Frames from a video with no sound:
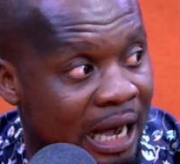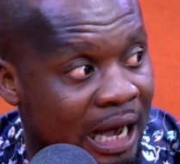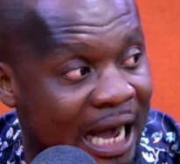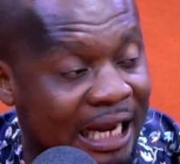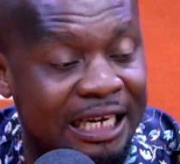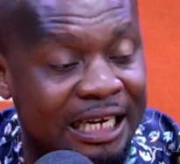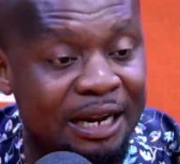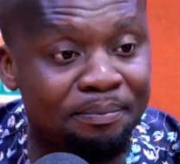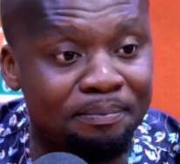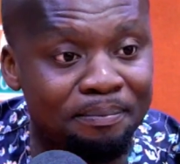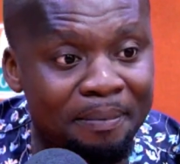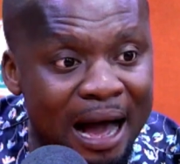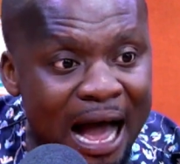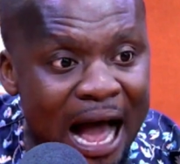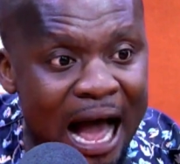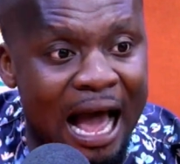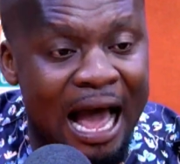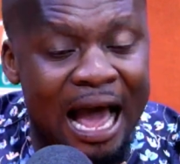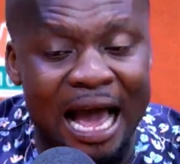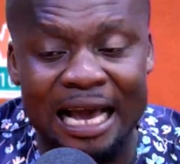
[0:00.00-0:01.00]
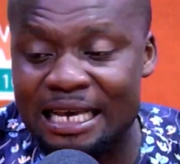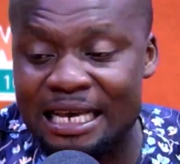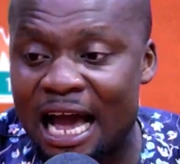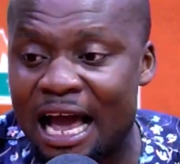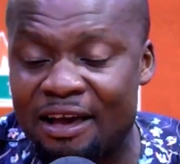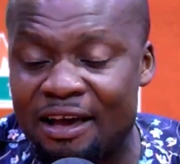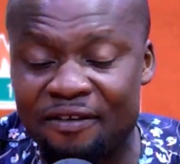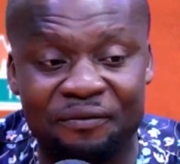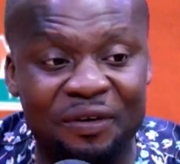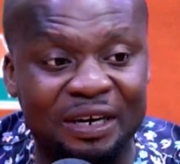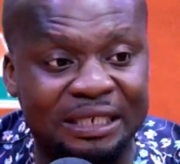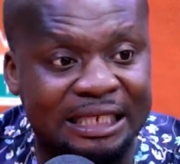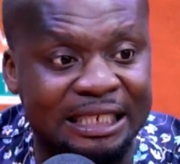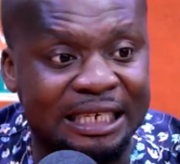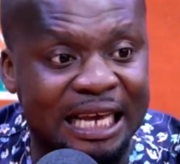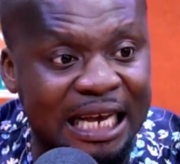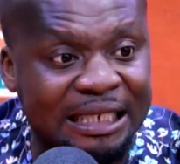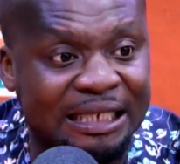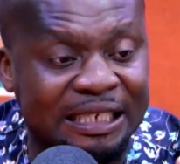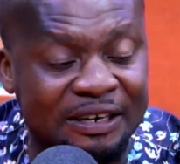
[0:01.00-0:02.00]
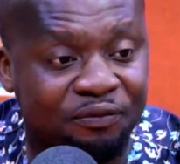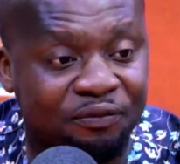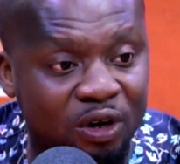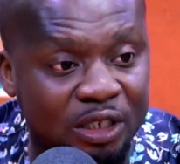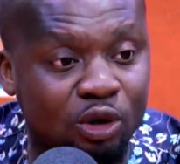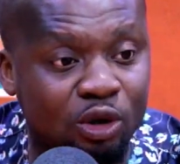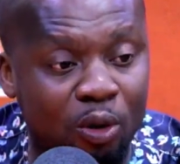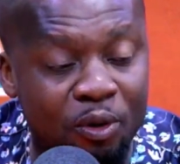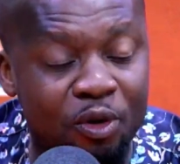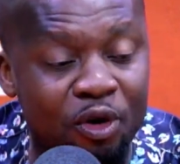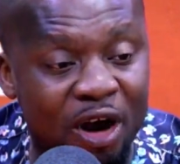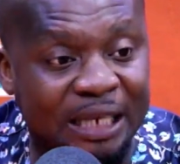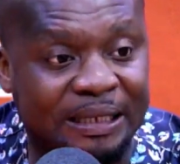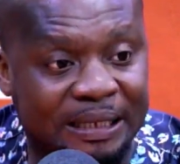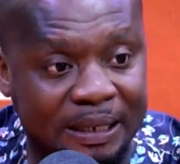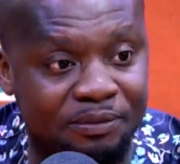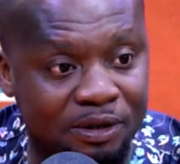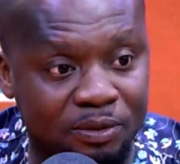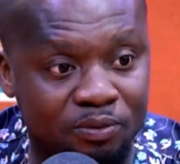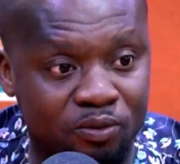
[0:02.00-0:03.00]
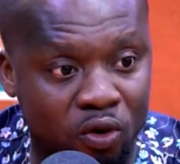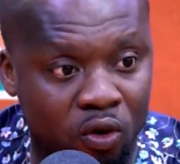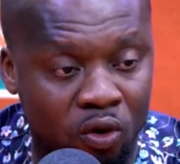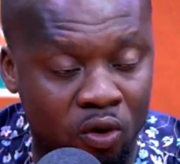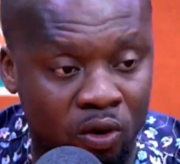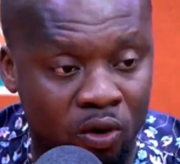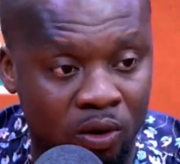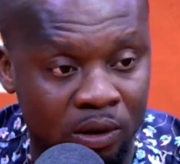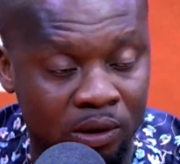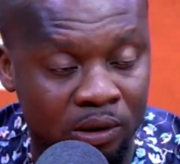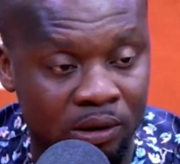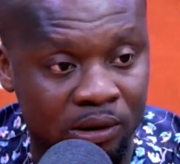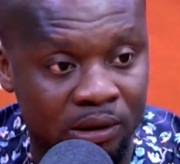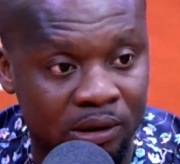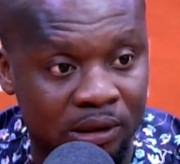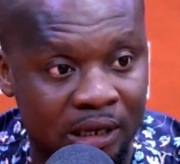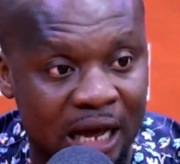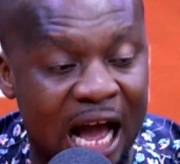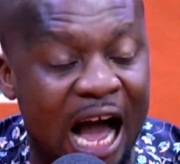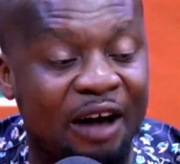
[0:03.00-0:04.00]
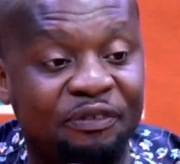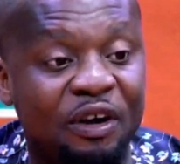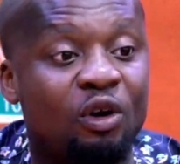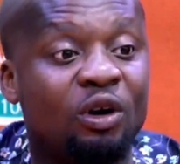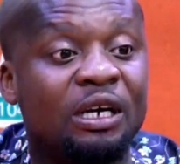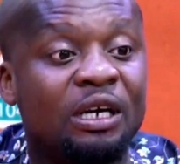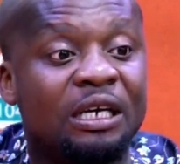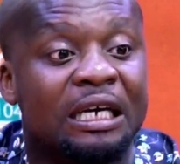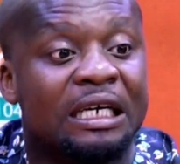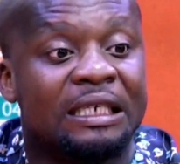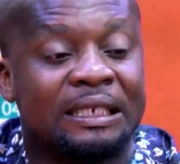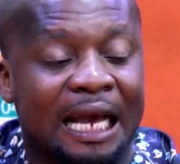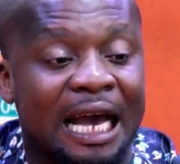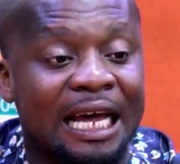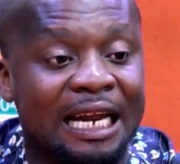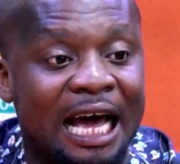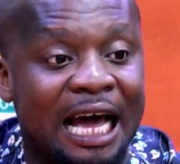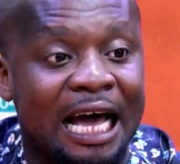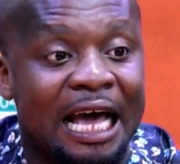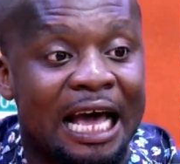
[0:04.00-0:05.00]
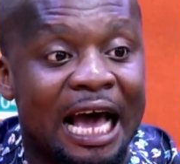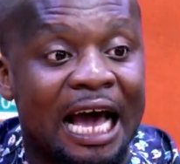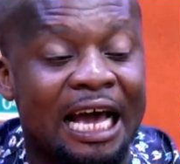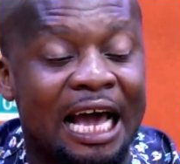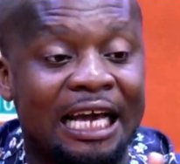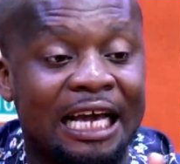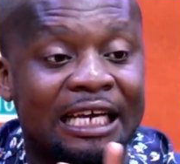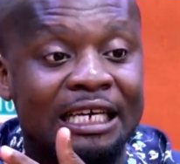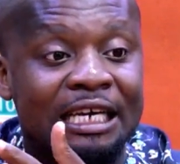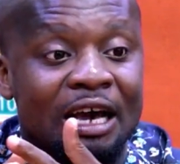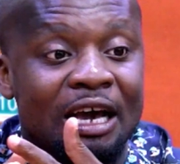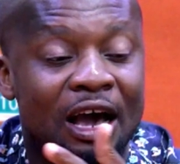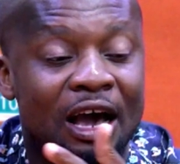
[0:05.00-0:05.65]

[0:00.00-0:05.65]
dema a ye investigation for so we have no. A few sena the